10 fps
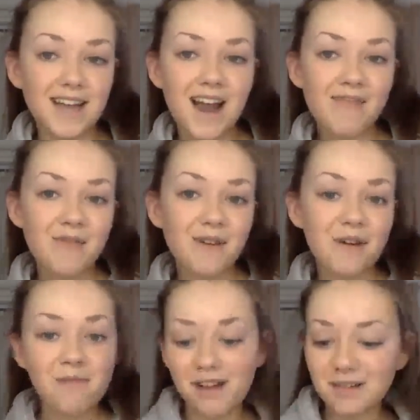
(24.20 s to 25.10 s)
Hi everyone
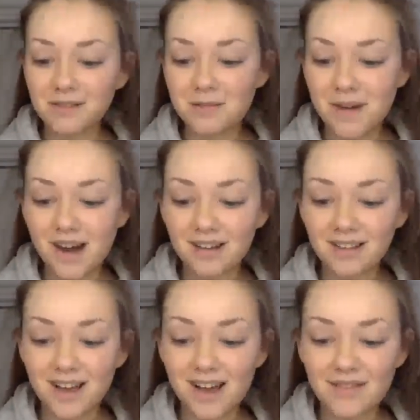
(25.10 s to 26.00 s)
and welcome to my
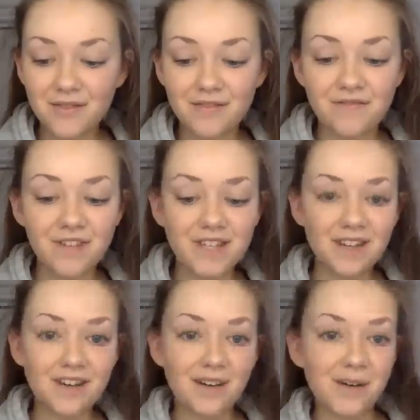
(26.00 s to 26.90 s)
live
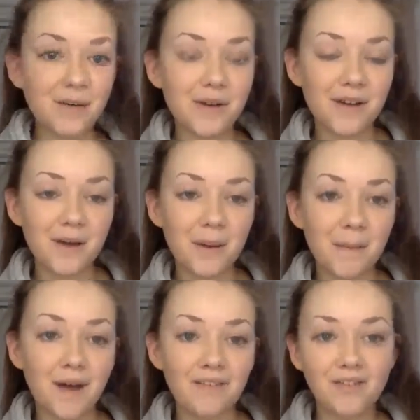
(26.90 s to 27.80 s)
video.
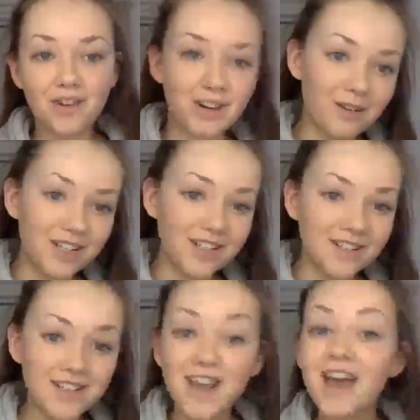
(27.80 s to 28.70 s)
If you've got any
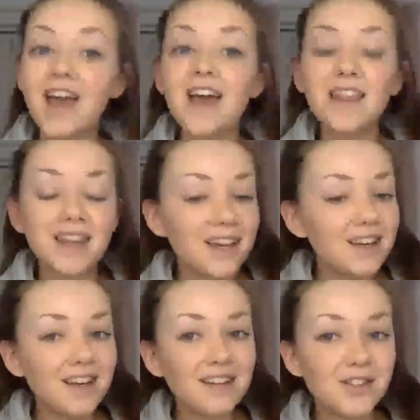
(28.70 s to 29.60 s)
questions
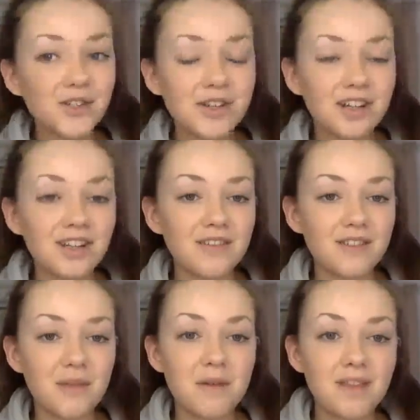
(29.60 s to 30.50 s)
then just leave
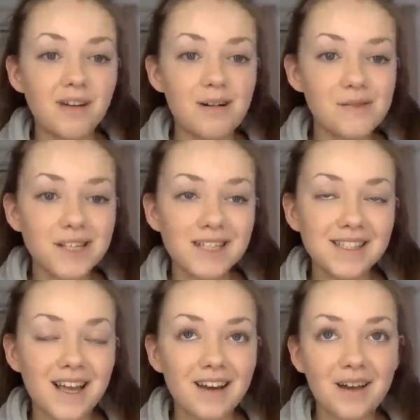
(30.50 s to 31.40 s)
them in the
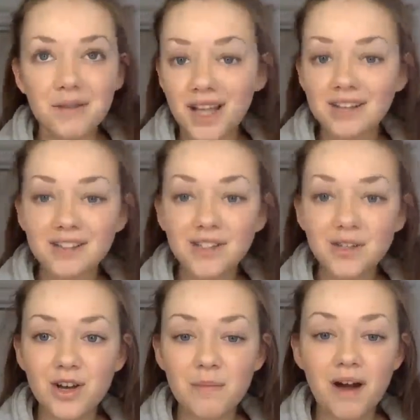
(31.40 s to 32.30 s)
comments and I will answer
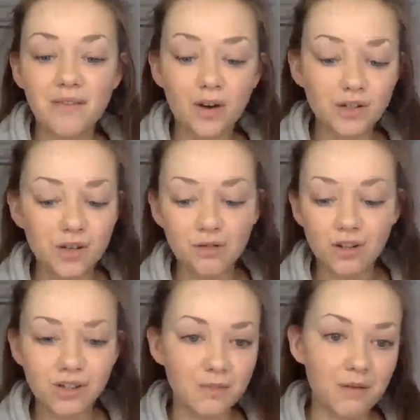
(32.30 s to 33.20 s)
some. I've also
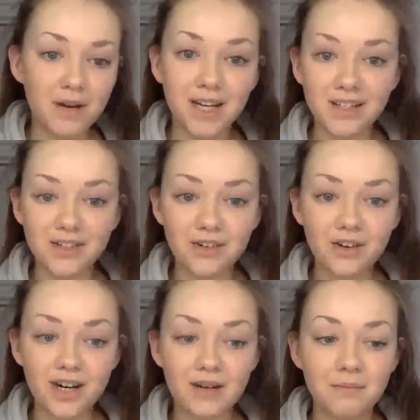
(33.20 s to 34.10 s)
got some on my
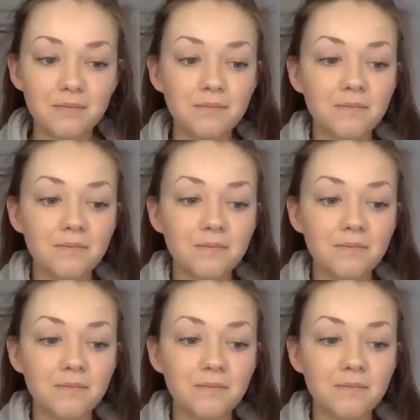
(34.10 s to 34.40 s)
Instagram.